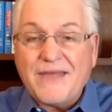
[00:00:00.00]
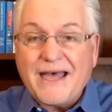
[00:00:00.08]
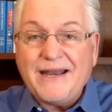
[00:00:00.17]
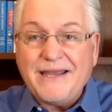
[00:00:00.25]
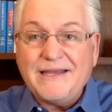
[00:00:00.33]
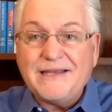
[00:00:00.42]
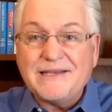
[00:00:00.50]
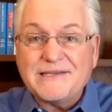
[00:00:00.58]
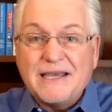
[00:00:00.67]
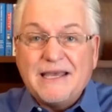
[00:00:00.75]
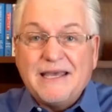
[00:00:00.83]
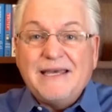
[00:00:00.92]
And that
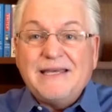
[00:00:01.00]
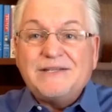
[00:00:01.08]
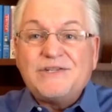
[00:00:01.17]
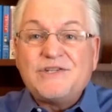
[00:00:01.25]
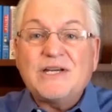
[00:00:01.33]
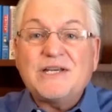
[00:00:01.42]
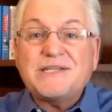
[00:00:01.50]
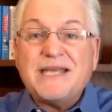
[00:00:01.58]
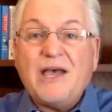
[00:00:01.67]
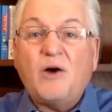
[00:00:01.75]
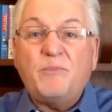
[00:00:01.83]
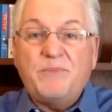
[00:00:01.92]
is just
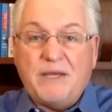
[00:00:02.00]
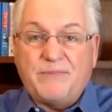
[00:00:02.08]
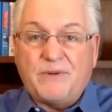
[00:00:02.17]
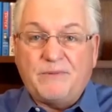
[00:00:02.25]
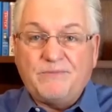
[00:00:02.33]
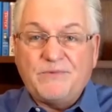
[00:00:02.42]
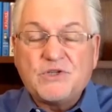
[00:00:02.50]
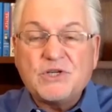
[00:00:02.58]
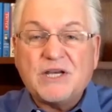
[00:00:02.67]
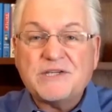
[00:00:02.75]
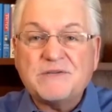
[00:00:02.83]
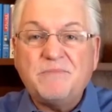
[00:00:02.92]
help people,
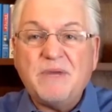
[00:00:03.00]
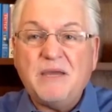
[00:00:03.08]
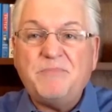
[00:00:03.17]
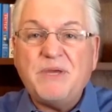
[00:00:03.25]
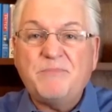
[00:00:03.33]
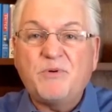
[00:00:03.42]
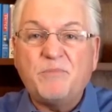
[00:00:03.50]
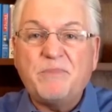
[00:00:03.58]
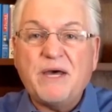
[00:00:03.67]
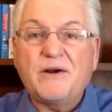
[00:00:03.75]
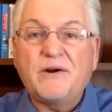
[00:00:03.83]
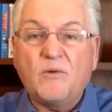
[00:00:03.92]
just make people
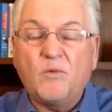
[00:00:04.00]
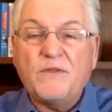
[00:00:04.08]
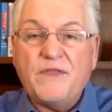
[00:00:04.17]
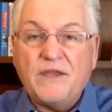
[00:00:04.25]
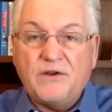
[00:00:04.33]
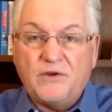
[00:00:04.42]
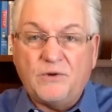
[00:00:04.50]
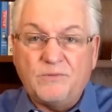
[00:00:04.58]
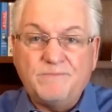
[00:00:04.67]
better at what they do.